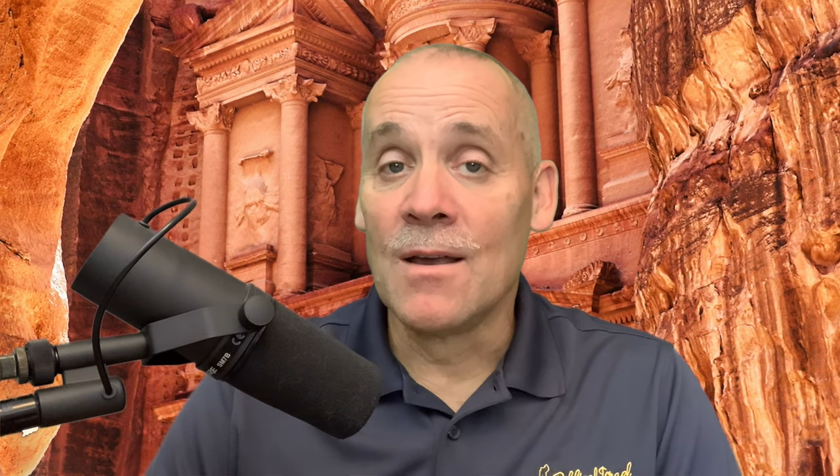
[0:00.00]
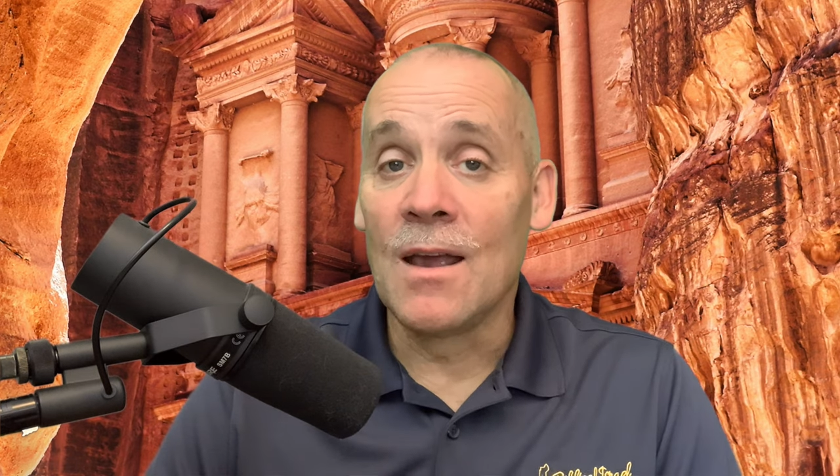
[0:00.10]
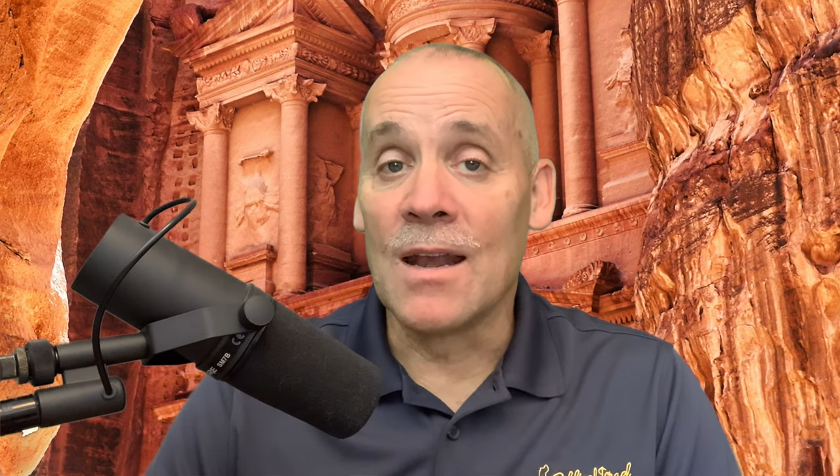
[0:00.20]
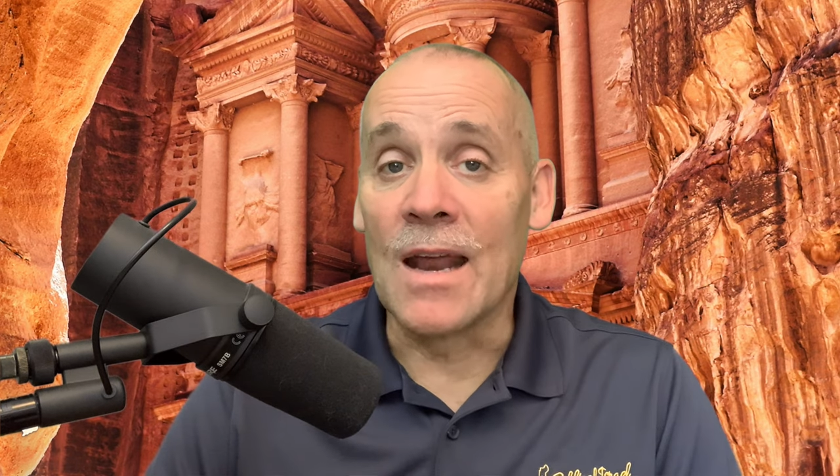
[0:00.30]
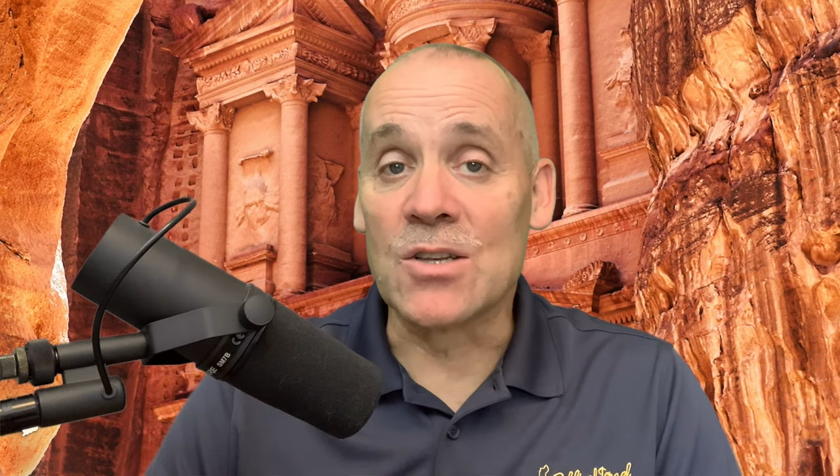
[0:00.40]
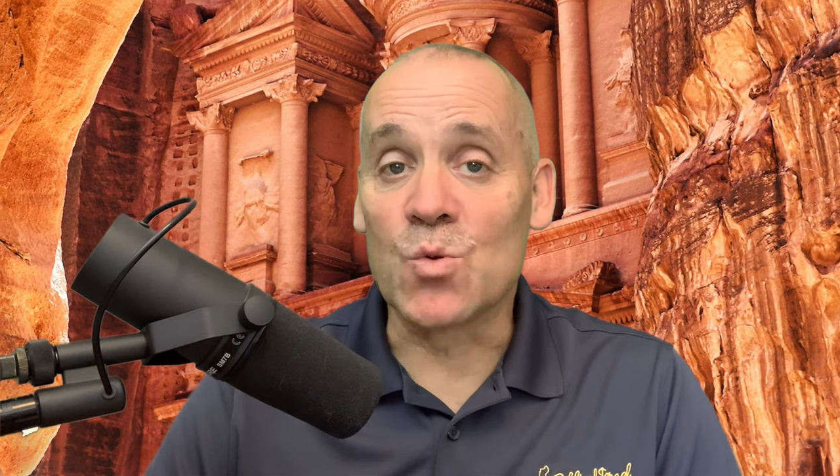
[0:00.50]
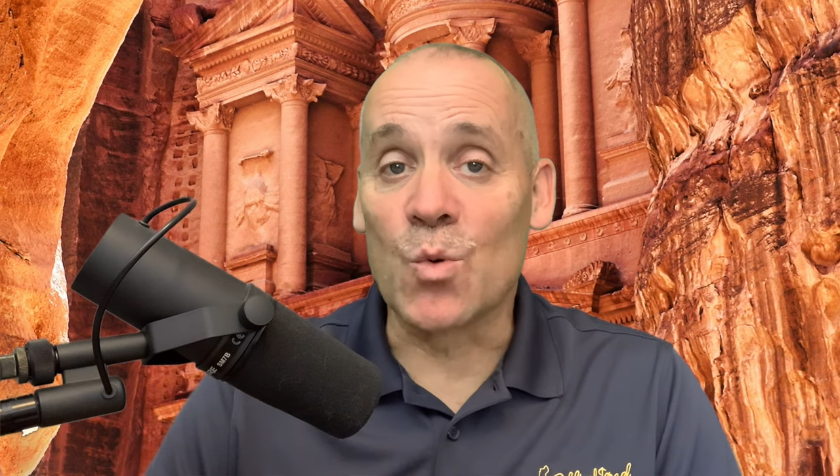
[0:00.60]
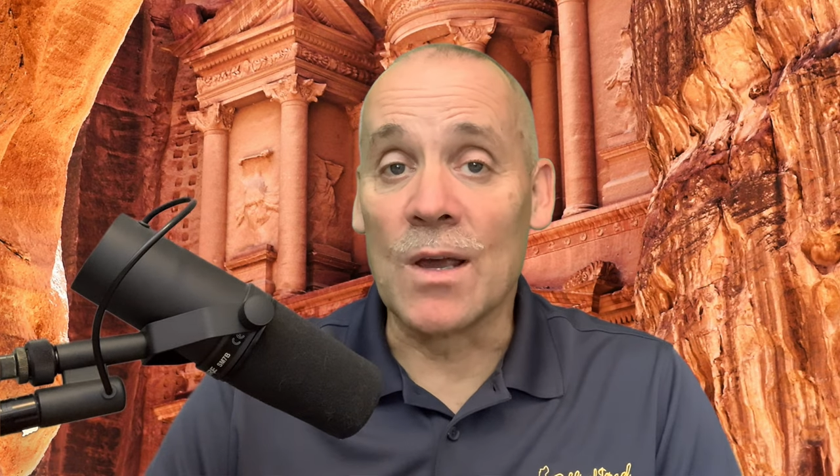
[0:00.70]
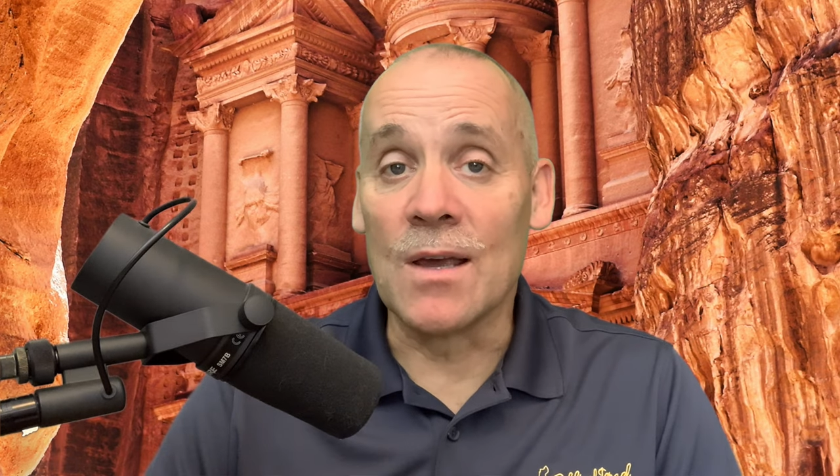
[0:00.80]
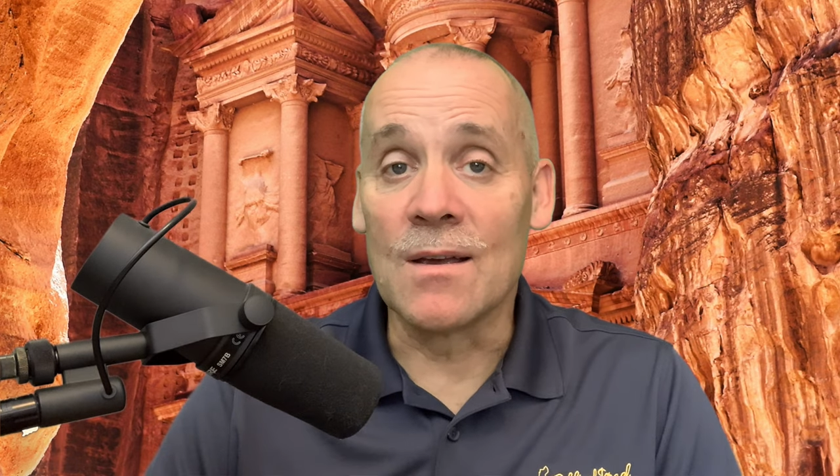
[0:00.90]
and as
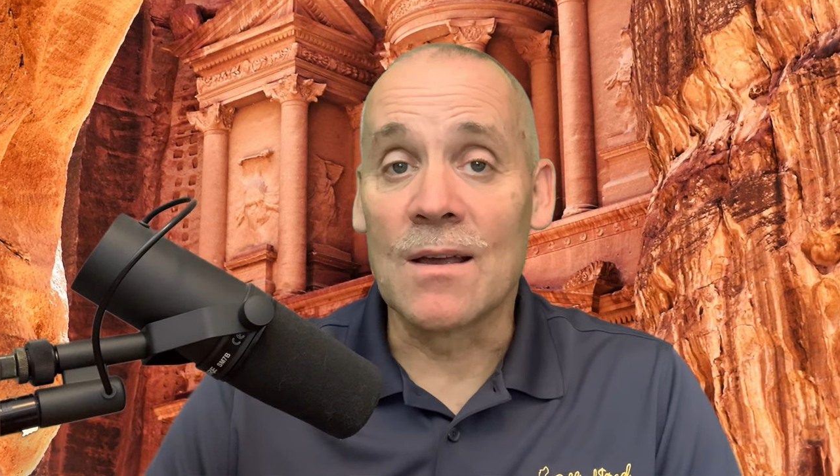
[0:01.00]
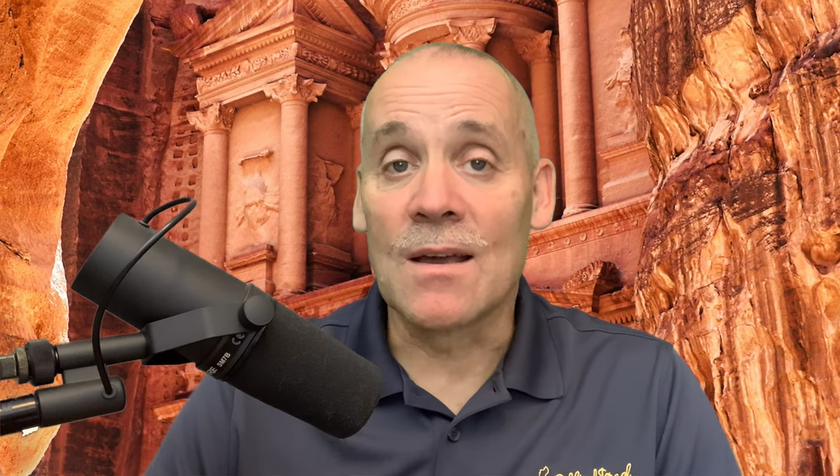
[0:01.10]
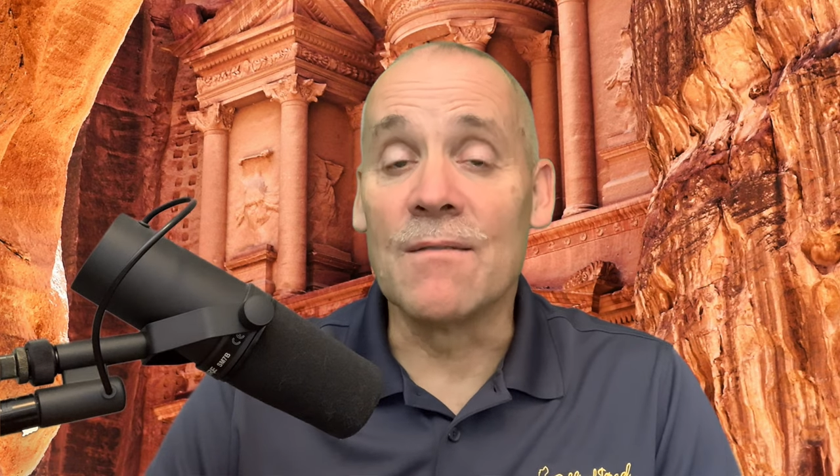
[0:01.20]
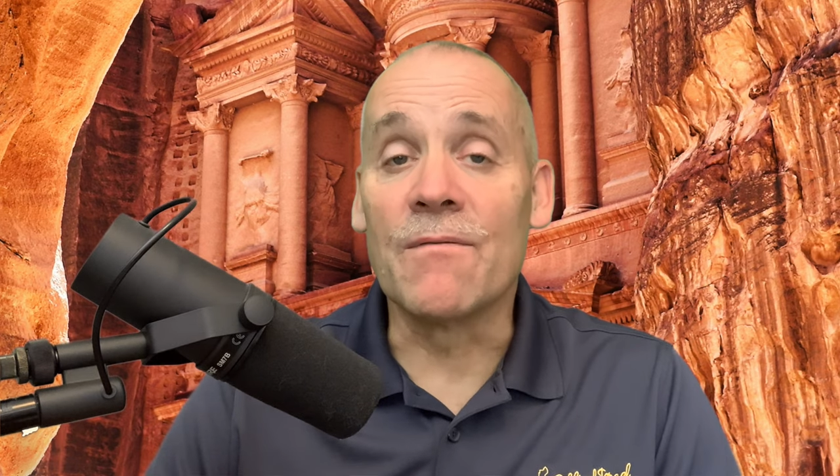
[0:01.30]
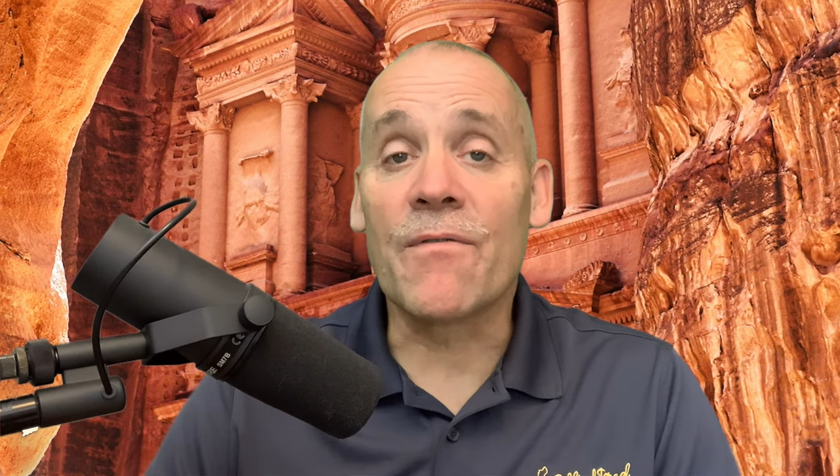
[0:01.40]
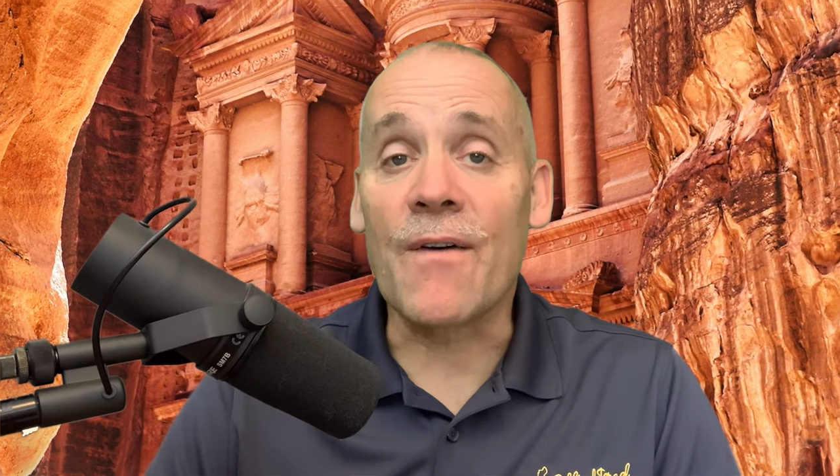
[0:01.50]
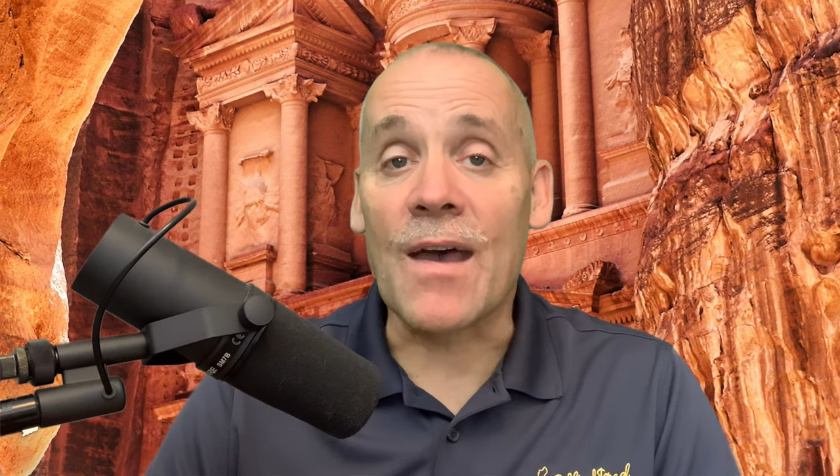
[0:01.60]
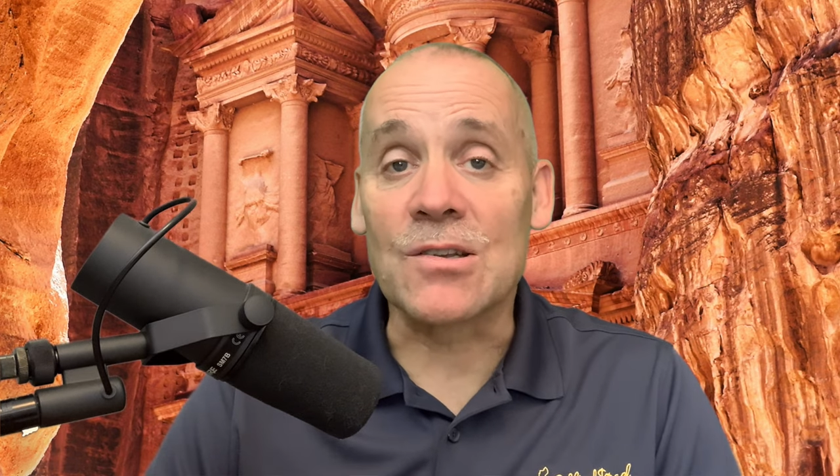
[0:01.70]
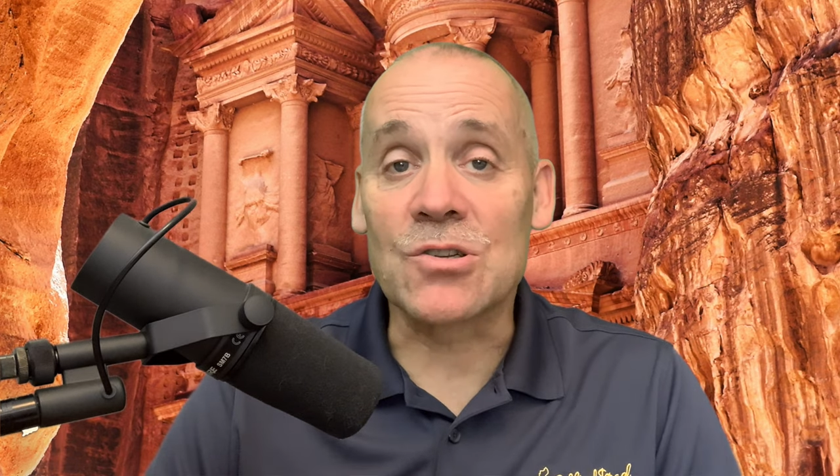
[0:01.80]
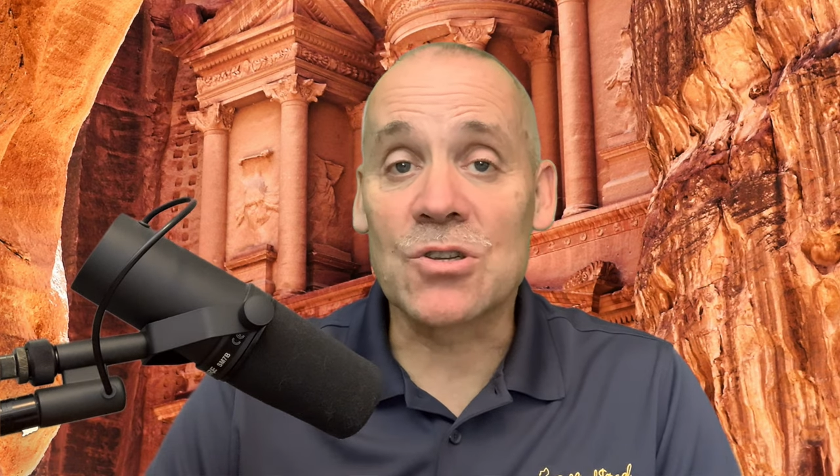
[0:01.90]
we
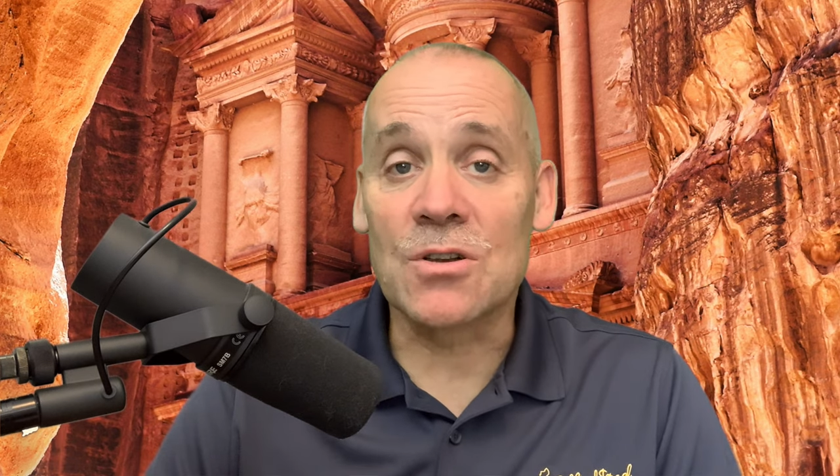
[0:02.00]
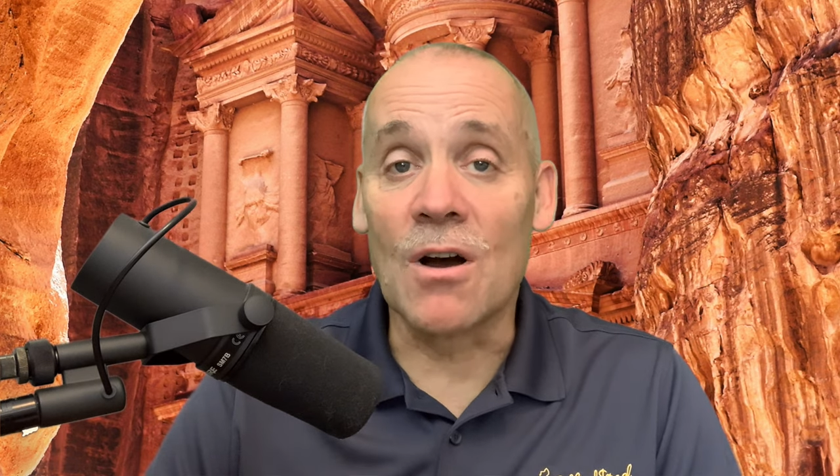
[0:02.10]
confess